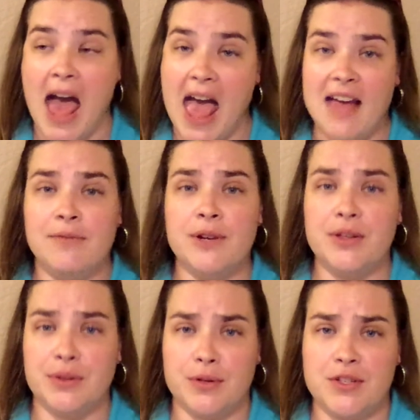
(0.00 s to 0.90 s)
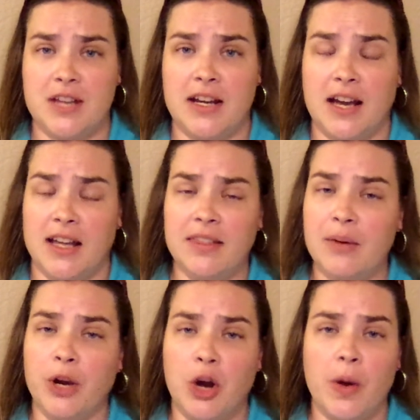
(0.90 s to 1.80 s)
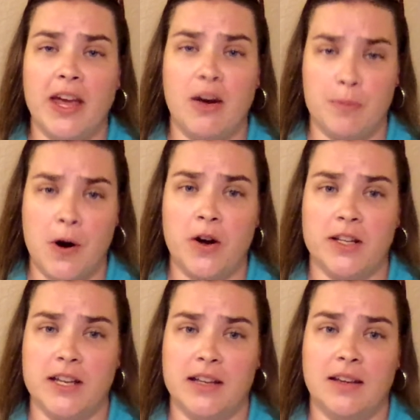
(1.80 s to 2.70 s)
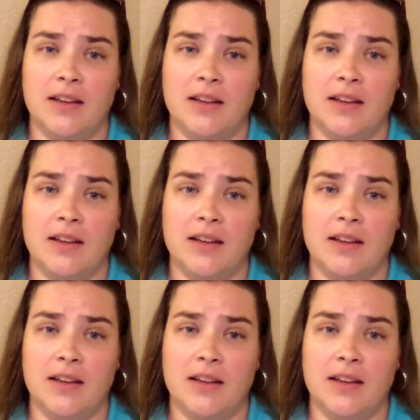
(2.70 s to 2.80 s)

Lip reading: every Thursday night they were going out partying